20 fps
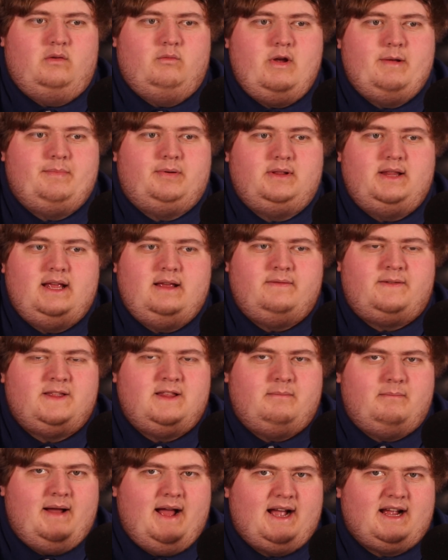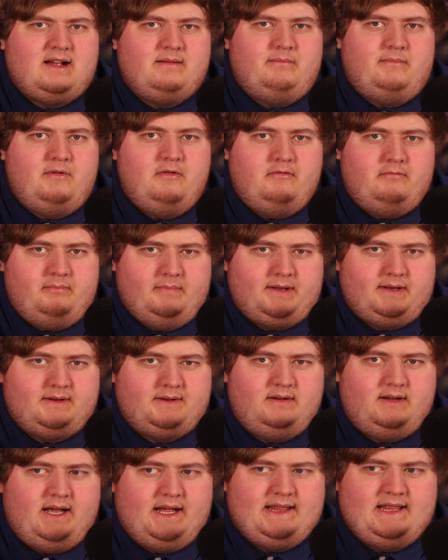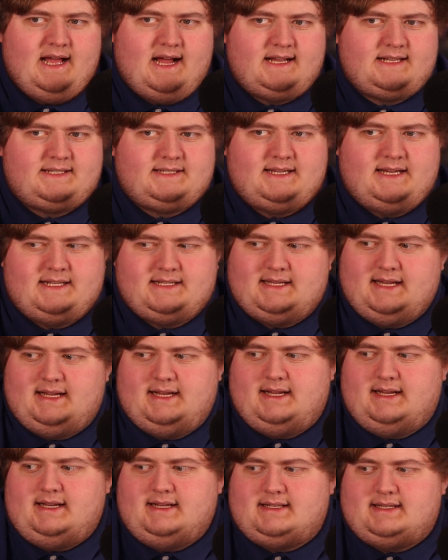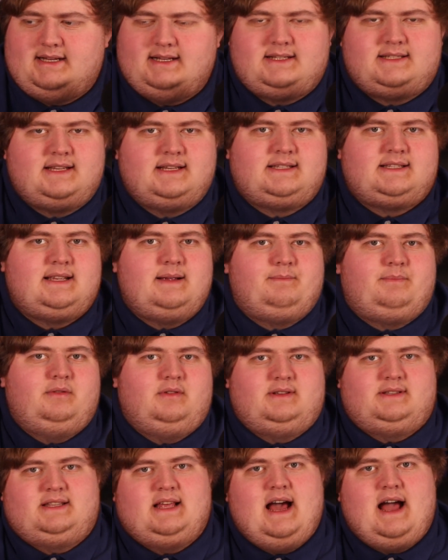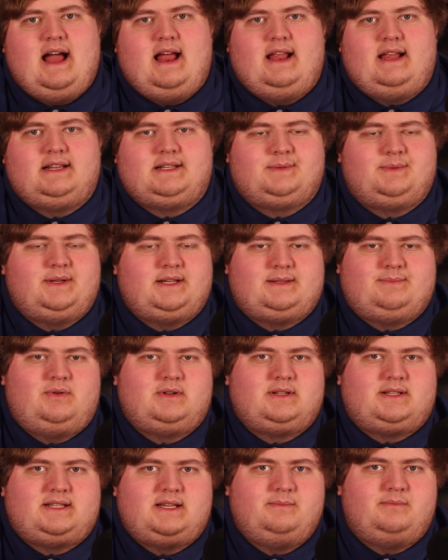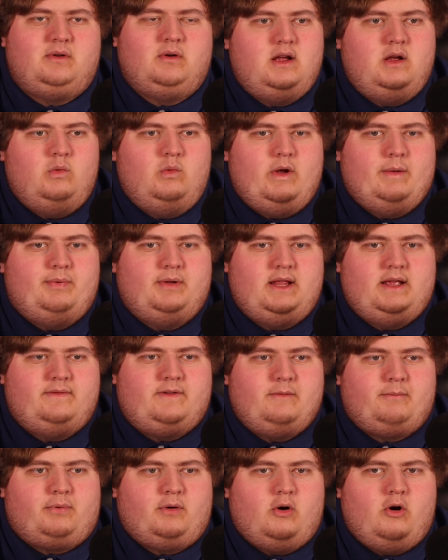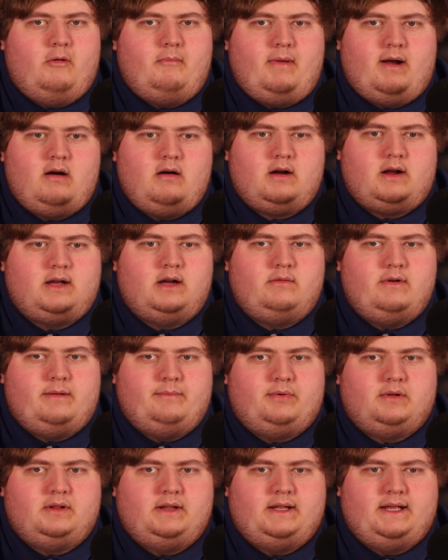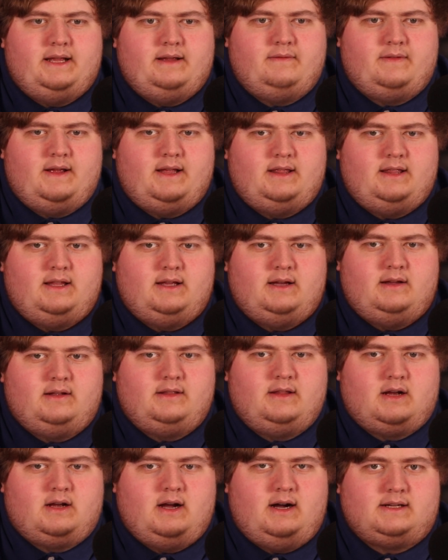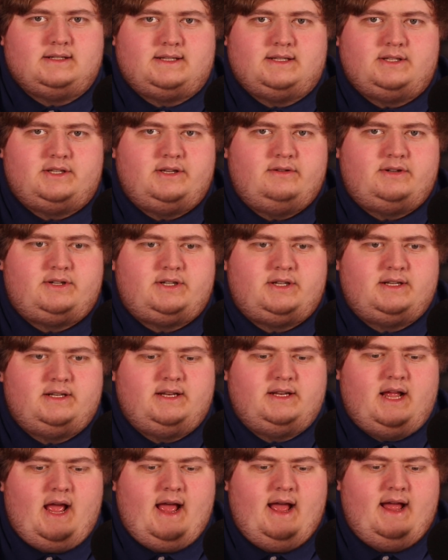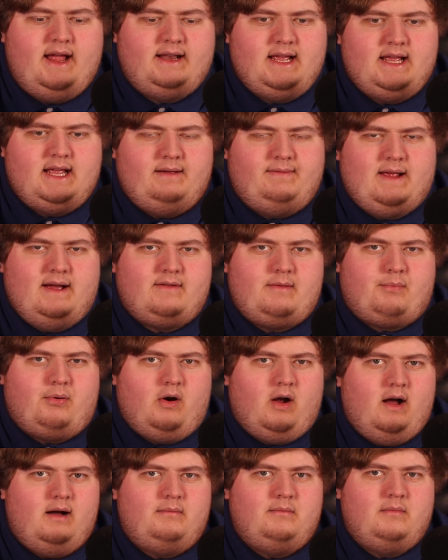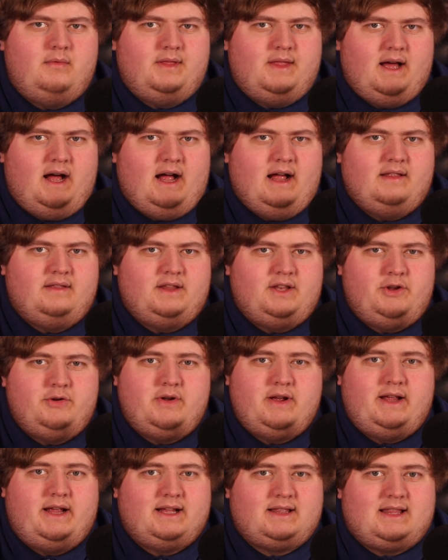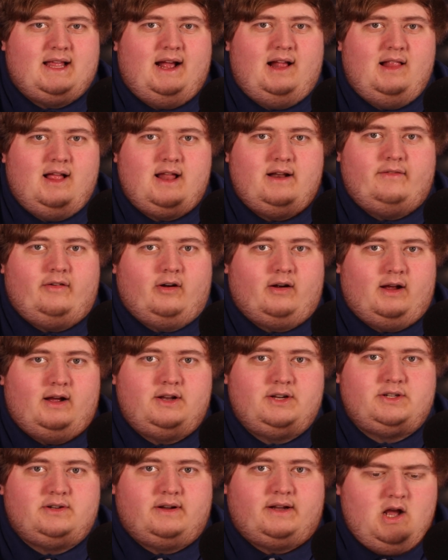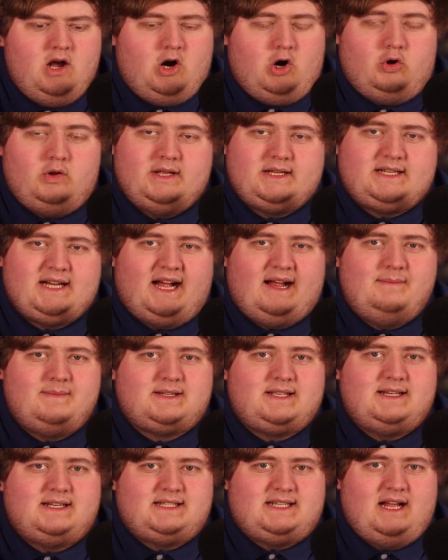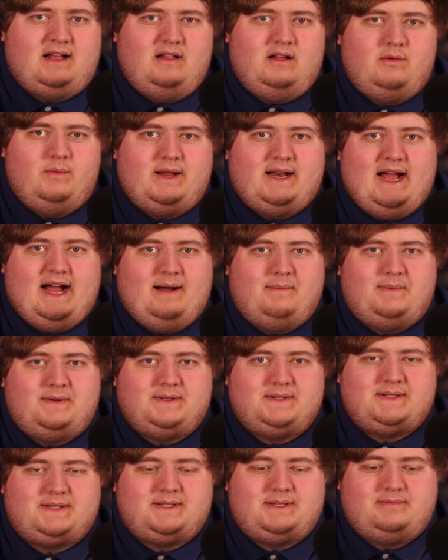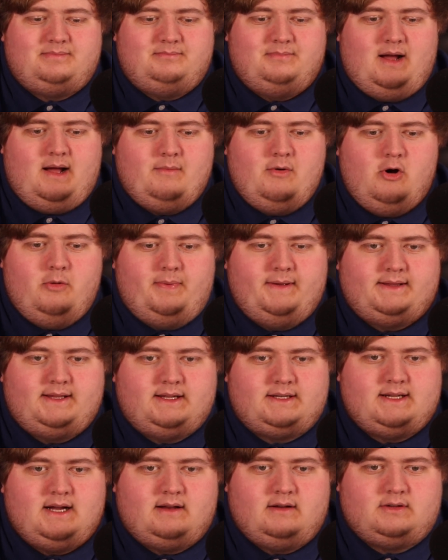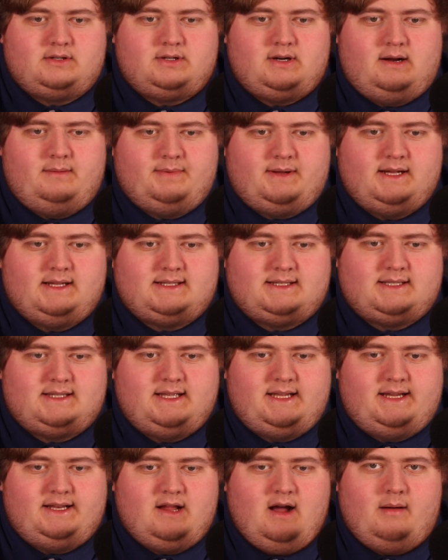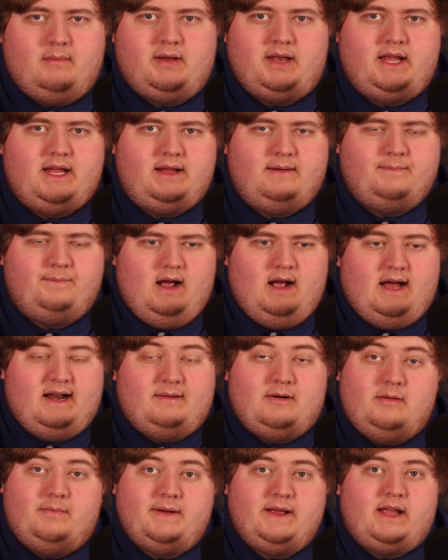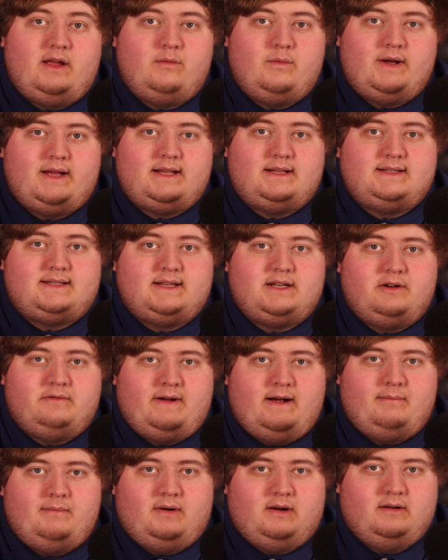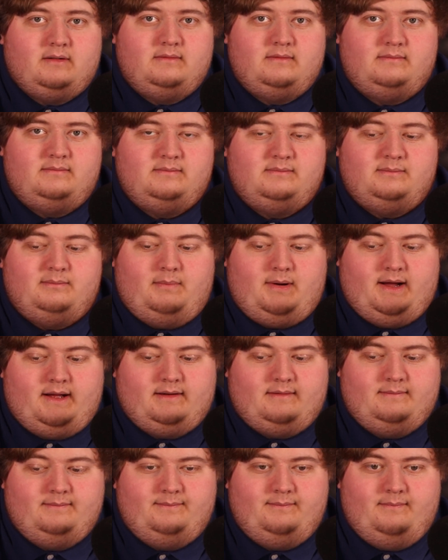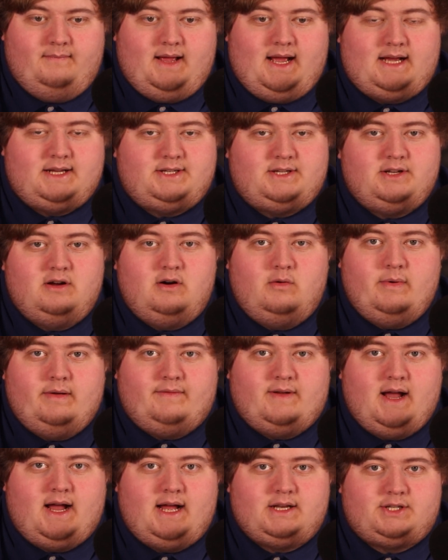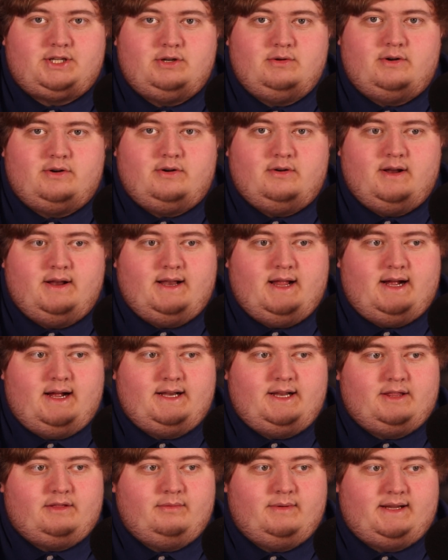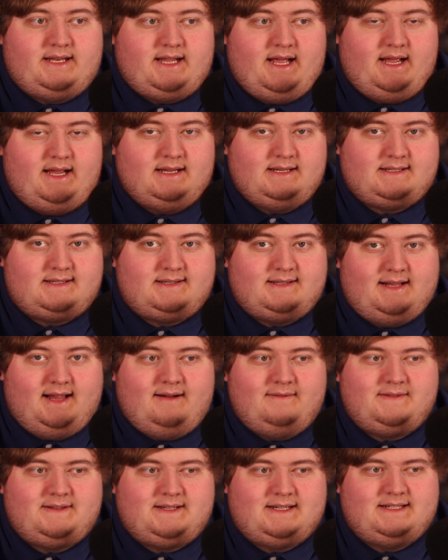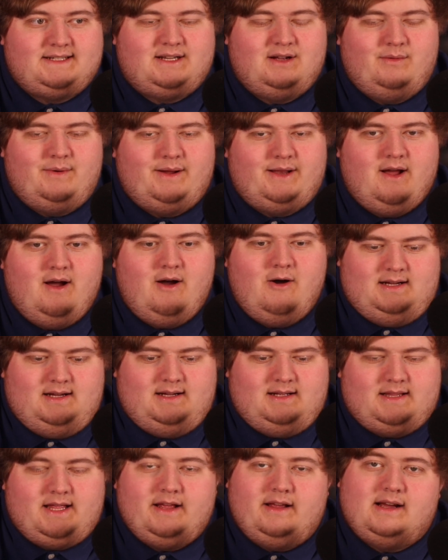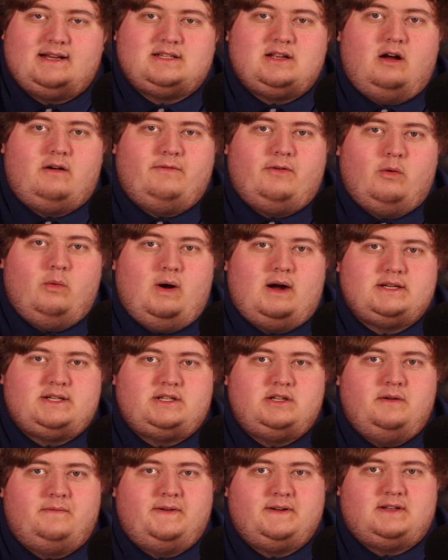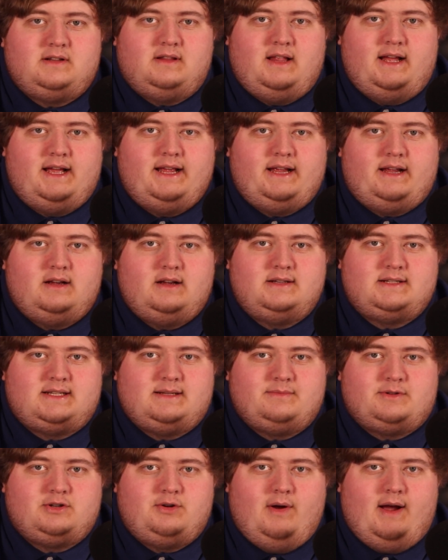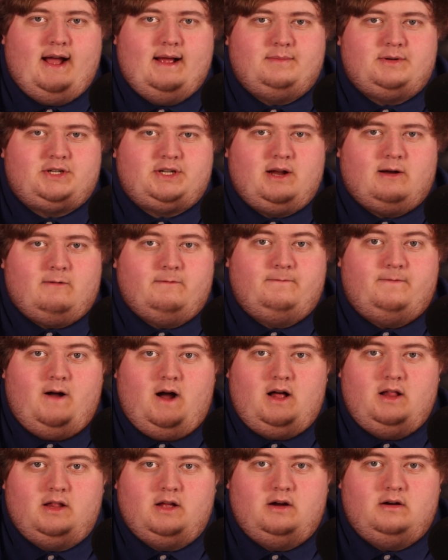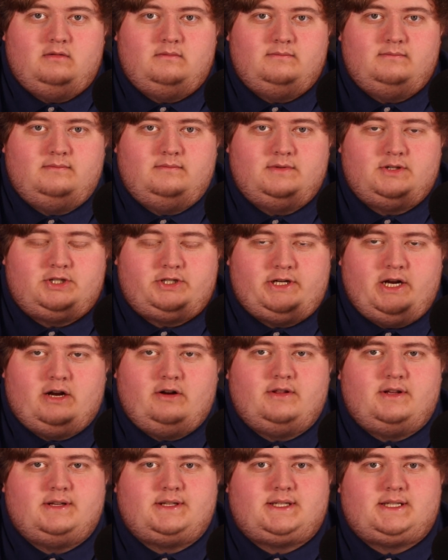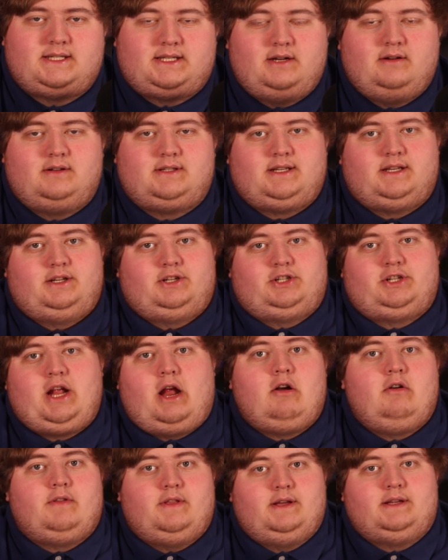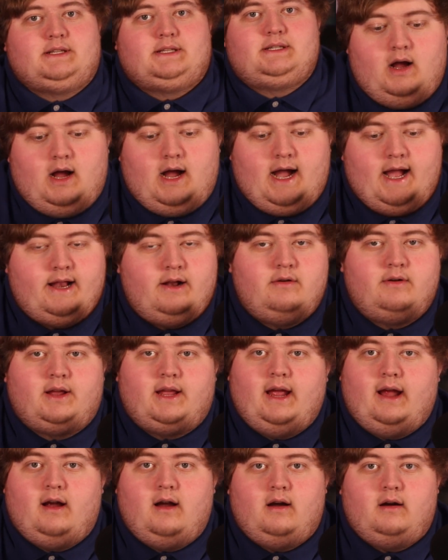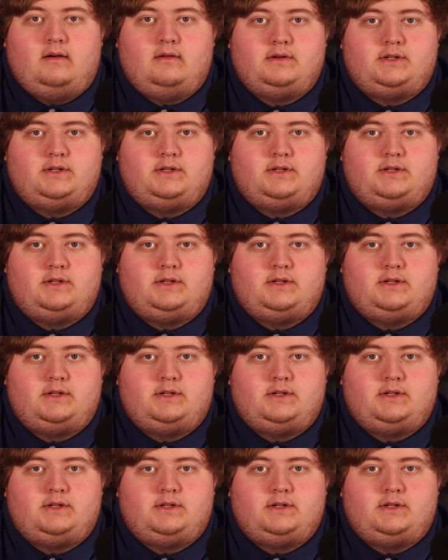We believe in the MAGA movement, and that's it. It's as simple as that. It's put simple. We believe in pro-America. We believe in the Constitution, and if you have a problem with that, then you can get the hell out of our country. Only time is going to tell on what happens. I'm hoping that Donald Trump gets the nominee, and I'm hoping he wins in November. But as you know, we've got 293 days left until we know. Thank you guys all for watching. Don't forget to like, subscribe, share, follow. Share this. Seriously, share this. I don't care.